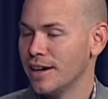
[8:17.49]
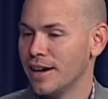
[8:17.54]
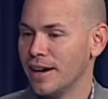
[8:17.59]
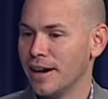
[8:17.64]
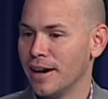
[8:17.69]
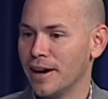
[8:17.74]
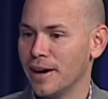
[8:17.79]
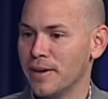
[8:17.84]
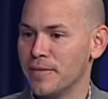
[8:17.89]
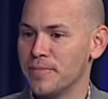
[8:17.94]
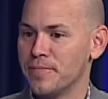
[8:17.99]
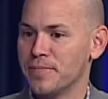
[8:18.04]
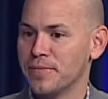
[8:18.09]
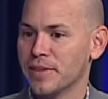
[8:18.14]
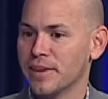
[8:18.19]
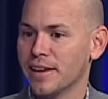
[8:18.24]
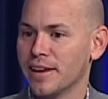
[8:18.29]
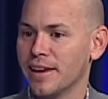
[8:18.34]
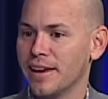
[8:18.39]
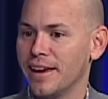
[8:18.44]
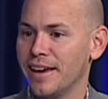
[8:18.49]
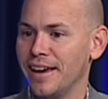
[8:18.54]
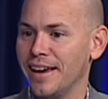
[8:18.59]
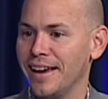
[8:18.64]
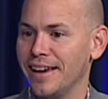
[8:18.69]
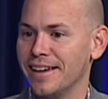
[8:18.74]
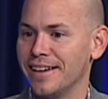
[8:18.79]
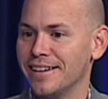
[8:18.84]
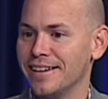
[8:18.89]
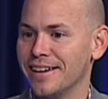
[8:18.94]
um,
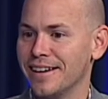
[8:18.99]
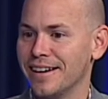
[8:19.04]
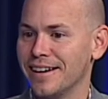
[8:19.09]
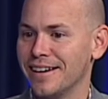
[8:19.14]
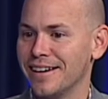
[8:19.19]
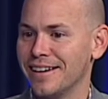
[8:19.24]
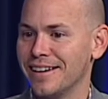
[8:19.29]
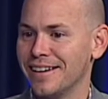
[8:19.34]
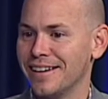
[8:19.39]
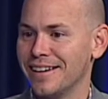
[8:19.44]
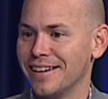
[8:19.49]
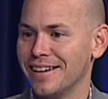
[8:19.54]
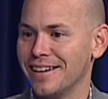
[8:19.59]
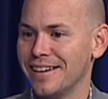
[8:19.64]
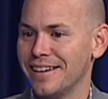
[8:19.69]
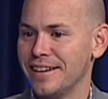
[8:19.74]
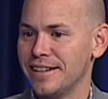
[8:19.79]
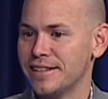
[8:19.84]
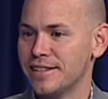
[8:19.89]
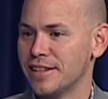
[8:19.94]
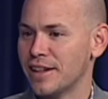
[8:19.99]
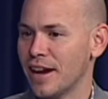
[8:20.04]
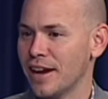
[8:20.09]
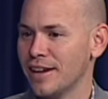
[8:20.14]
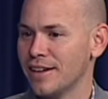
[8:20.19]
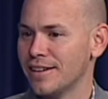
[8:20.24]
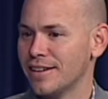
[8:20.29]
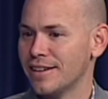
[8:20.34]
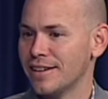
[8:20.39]
and uh, he said,